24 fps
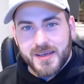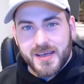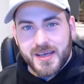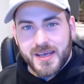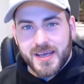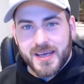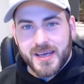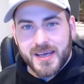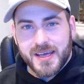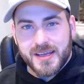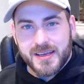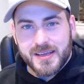
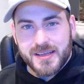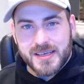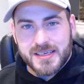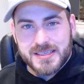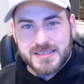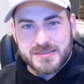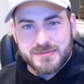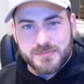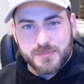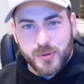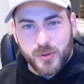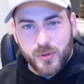And
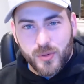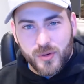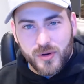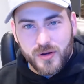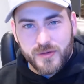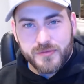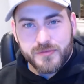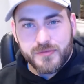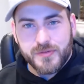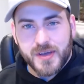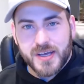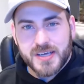his
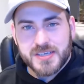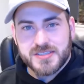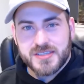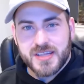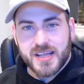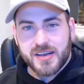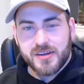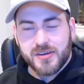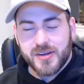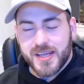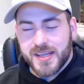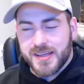poor fish
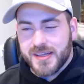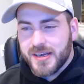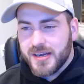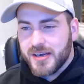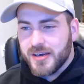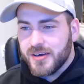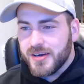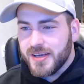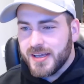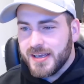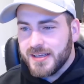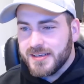that are in
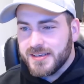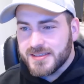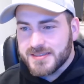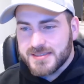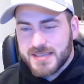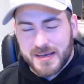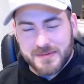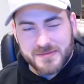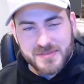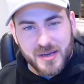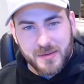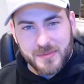there, he
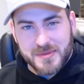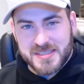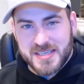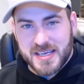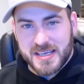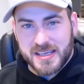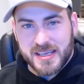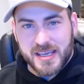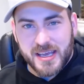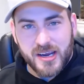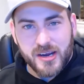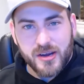doesn't have time to
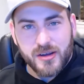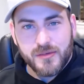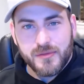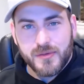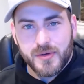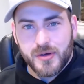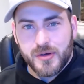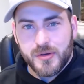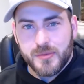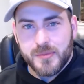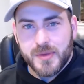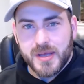take care of
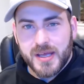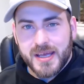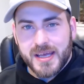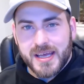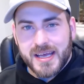them.